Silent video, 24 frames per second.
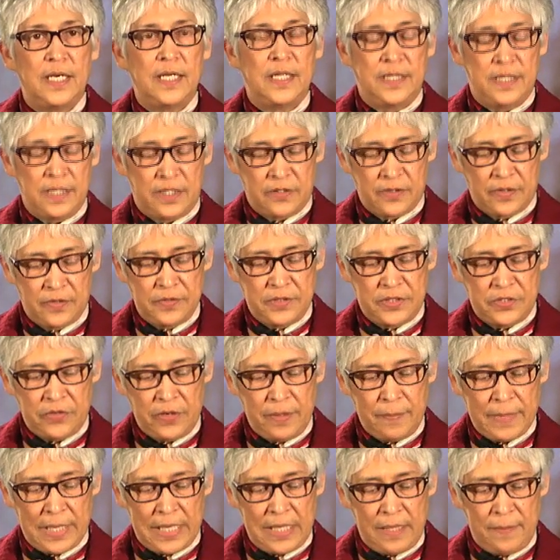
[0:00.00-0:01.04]
the grocery
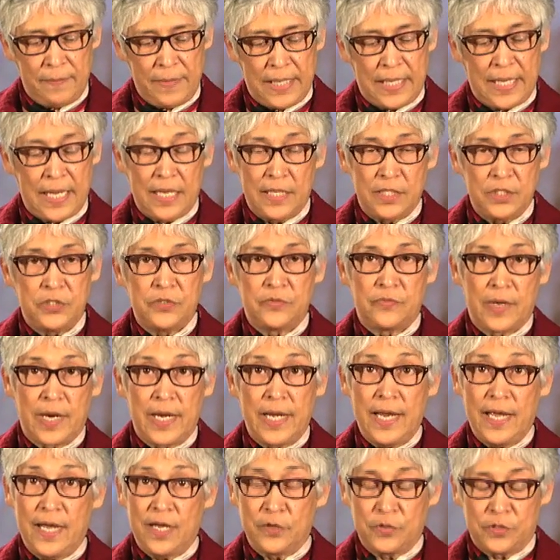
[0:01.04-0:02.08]
money began to run
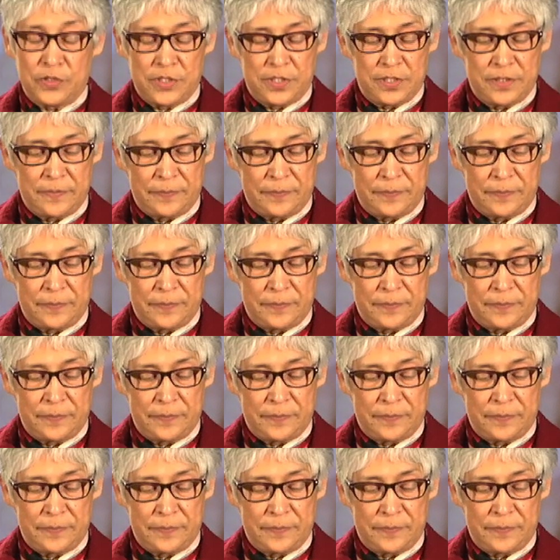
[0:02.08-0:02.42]
out.